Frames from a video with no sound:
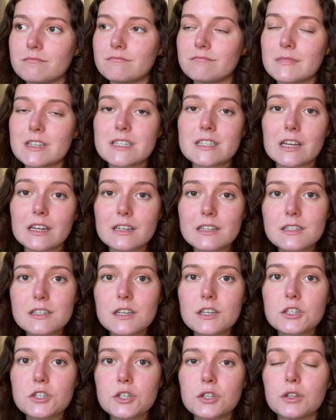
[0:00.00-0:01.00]
a study
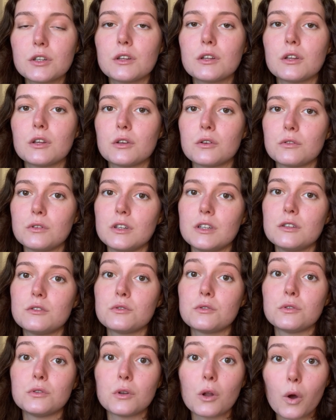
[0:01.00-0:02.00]
session, you need
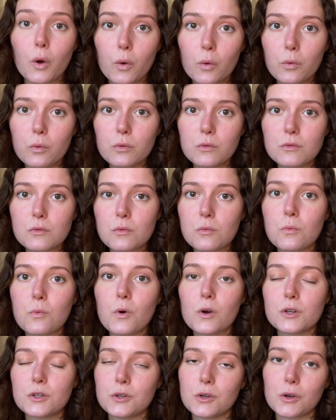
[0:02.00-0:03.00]
to know
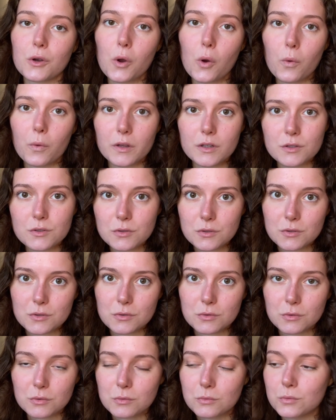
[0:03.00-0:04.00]
what you're going to
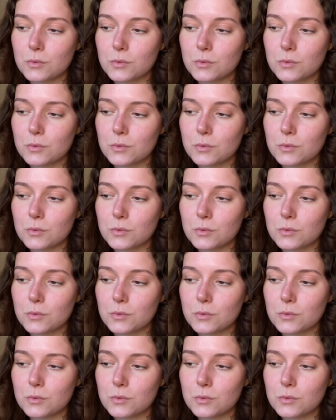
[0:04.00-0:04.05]
do,